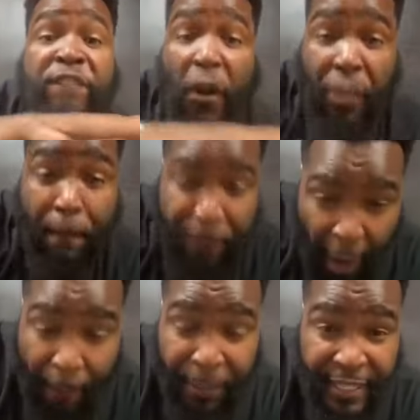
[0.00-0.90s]
for the
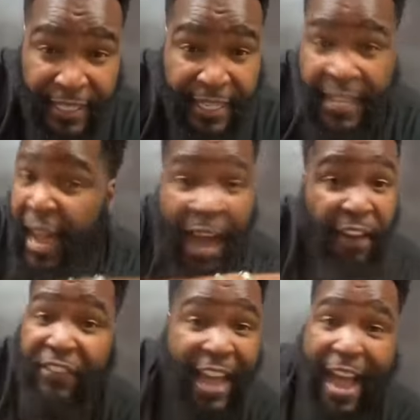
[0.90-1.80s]
purposes
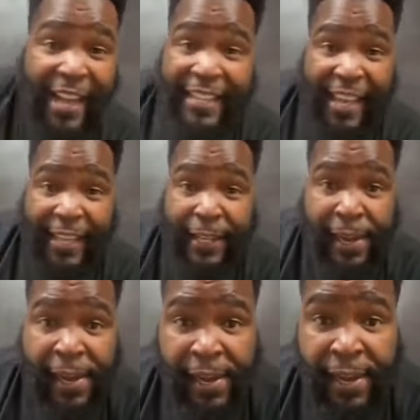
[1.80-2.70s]
of Kanye.
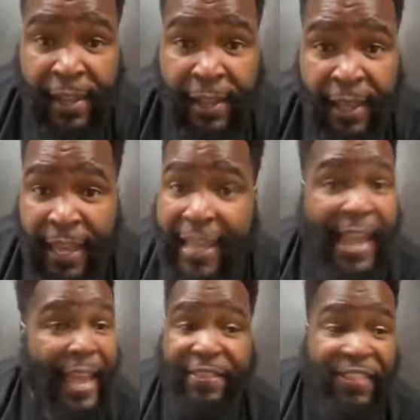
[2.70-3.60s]

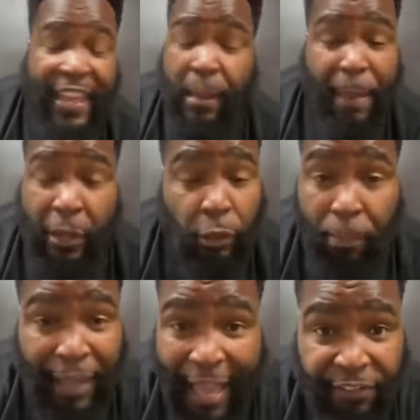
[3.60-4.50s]
He ain't thinking about
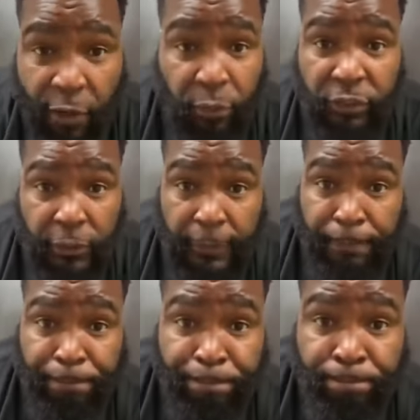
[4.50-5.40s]
no black folks.
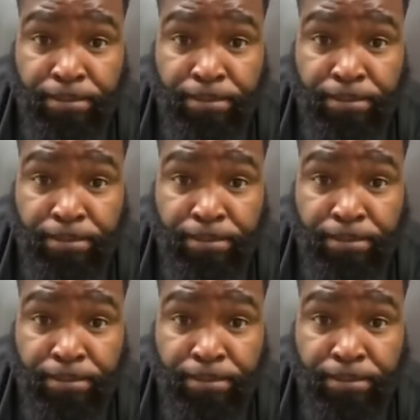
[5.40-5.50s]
